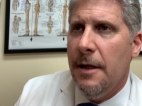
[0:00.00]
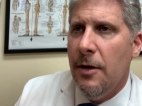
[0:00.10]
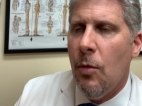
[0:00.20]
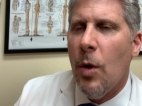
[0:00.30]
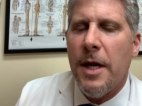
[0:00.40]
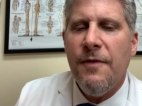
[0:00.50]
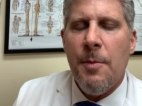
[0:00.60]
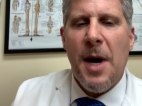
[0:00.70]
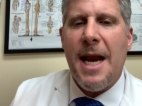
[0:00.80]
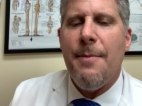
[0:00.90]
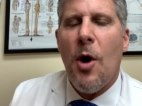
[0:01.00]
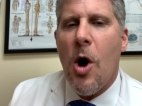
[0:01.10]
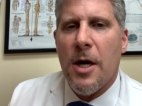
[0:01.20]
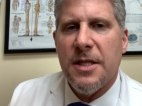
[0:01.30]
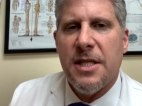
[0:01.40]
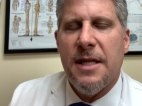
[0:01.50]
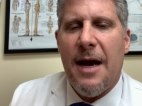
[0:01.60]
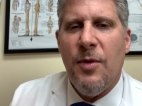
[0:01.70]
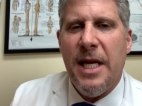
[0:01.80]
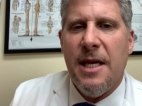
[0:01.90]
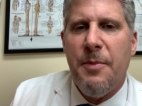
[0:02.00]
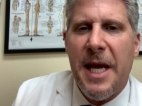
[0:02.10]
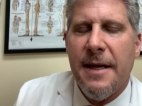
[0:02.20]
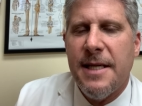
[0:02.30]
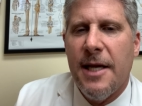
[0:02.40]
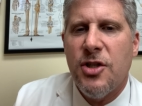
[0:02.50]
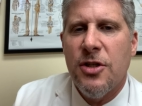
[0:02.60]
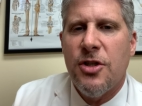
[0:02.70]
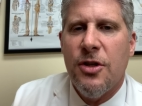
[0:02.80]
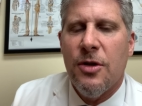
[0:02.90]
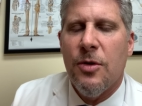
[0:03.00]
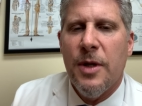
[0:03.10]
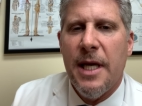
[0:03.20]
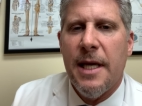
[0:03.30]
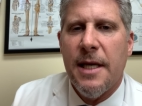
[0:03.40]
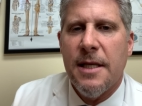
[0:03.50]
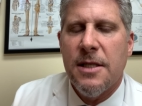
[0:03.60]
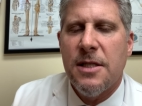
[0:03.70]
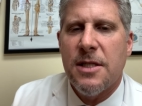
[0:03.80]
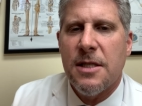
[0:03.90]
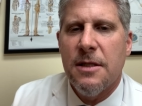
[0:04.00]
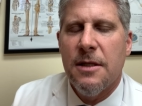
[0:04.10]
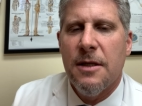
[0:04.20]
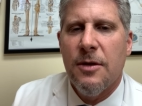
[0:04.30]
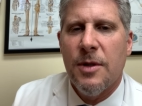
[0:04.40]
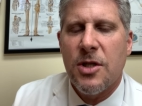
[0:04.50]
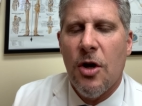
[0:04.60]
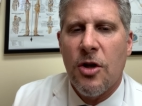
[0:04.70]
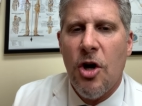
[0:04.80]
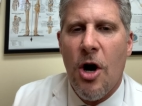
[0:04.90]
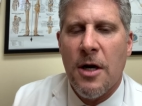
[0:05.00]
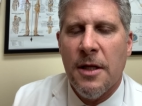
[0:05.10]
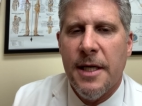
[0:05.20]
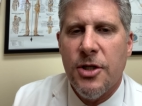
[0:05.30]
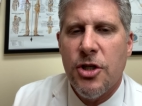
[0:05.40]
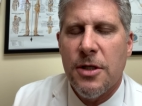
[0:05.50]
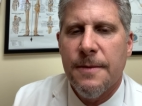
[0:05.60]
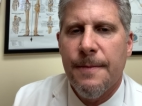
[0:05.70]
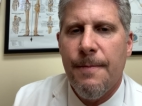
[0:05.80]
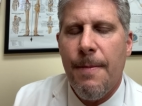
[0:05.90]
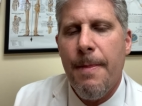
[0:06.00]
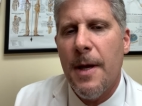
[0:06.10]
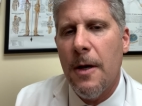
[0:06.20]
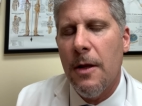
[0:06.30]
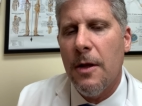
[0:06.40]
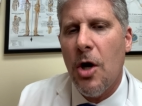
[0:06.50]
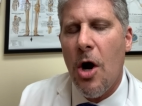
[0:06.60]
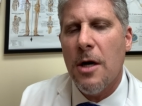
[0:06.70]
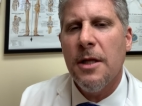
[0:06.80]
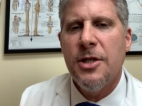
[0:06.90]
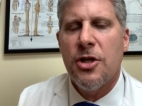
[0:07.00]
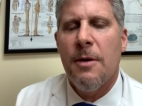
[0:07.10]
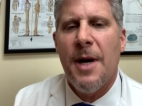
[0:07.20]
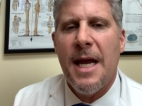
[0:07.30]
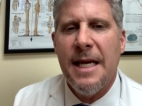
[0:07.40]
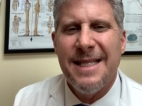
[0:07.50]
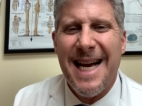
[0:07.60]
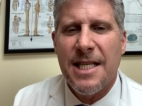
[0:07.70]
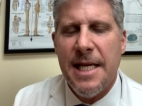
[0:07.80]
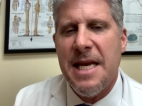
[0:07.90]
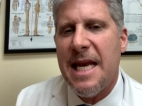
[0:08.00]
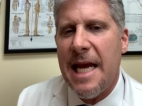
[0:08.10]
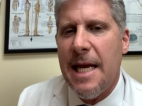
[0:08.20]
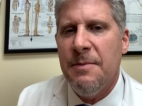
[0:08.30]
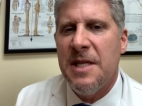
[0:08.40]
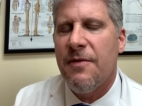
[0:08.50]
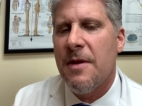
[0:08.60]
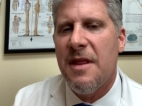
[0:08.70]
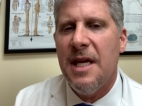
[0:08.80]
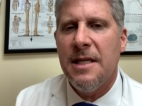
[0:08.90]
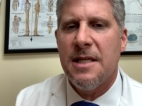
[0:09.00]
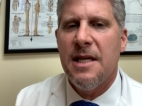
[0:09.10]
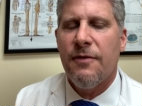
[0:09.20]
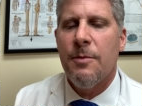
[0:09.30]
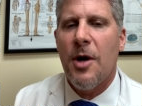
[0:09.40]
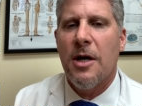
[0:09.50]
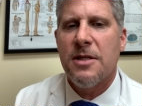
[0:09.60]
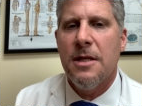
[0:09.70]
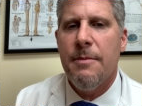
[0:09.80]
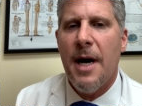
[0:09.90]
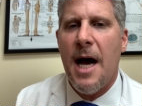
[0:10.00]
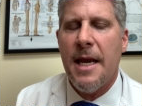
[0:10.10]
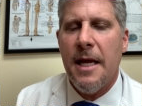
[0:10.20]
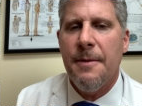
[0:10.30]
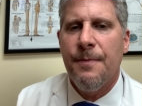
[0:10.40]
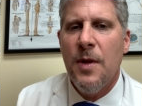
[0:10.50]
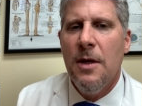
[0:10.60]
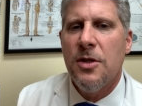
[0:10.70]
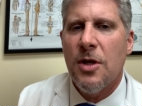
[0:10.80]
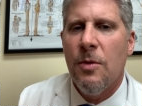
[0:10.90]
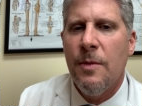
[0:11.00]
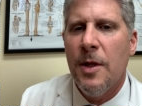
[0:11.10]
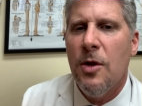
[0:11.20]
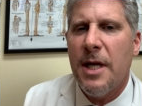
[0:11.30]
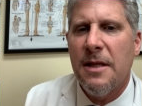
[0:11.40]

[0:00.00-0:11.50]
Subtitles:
one of the body parts that we need to pay attention to is what's called cartilage. But cartilage in our body is actually named different things in different parts of the body. So when we look at the